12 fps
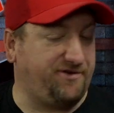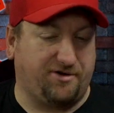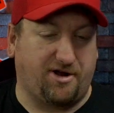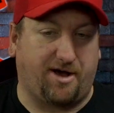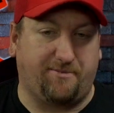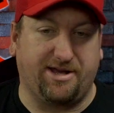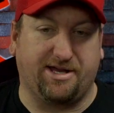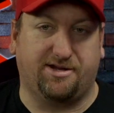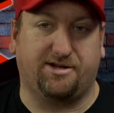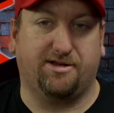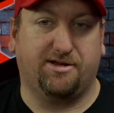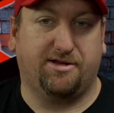you're not
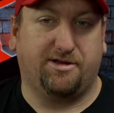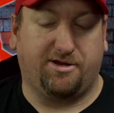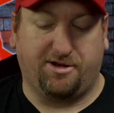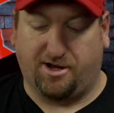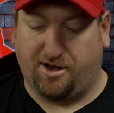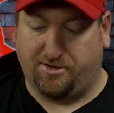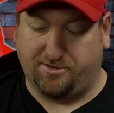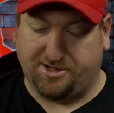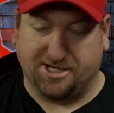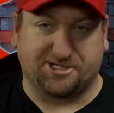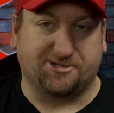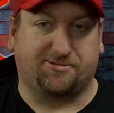being,
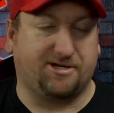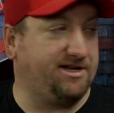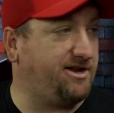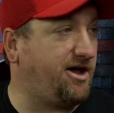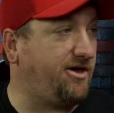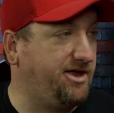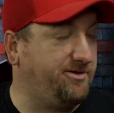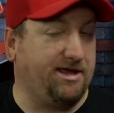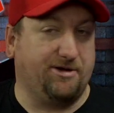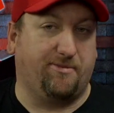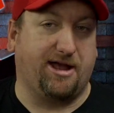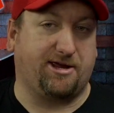disciplined and all that,
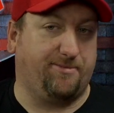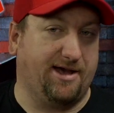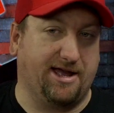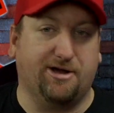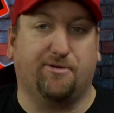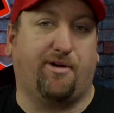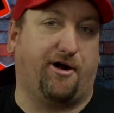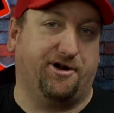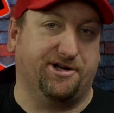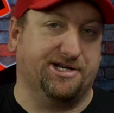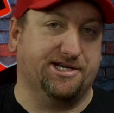he'll make you pay. He'll burn you.